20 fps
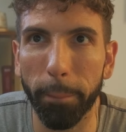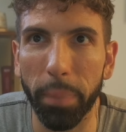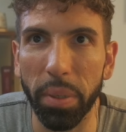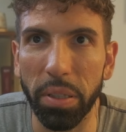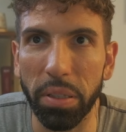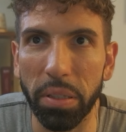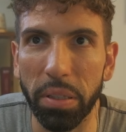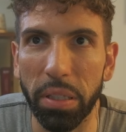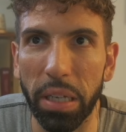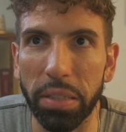
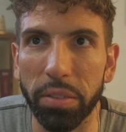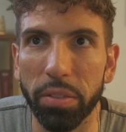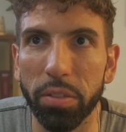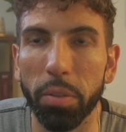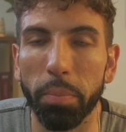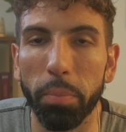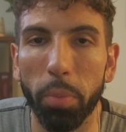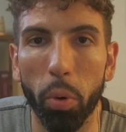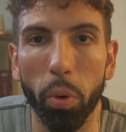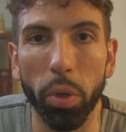But that's
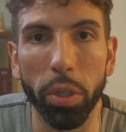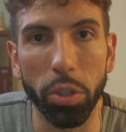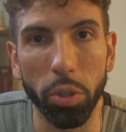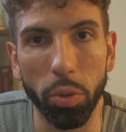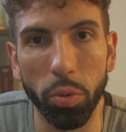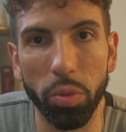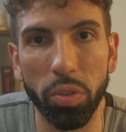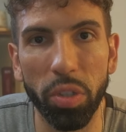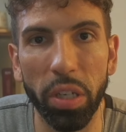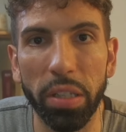the point.
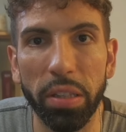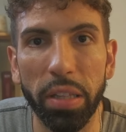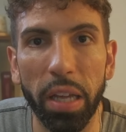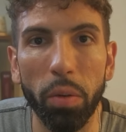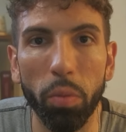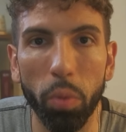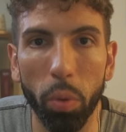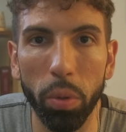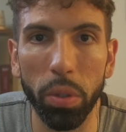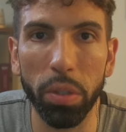You take
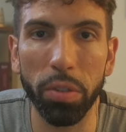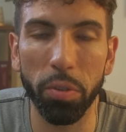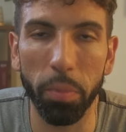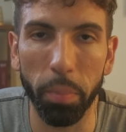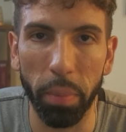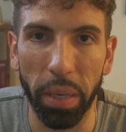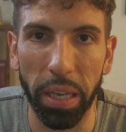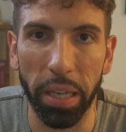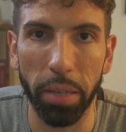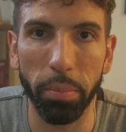that role as a
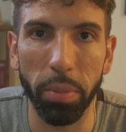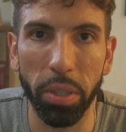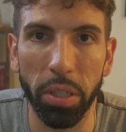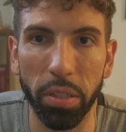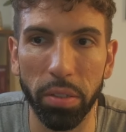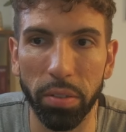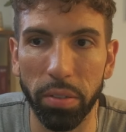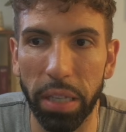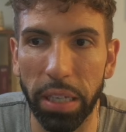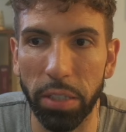man
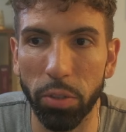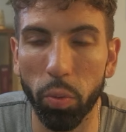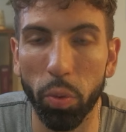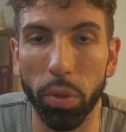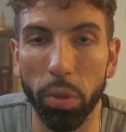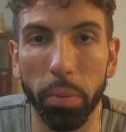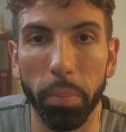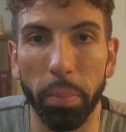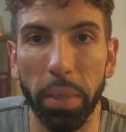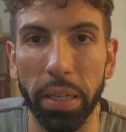because that's
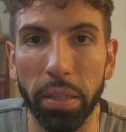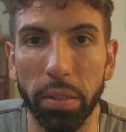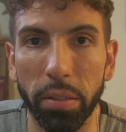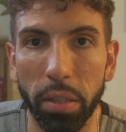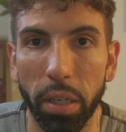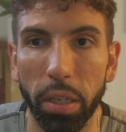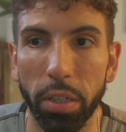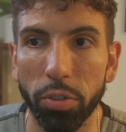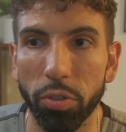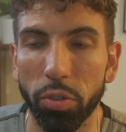what a man
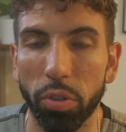does.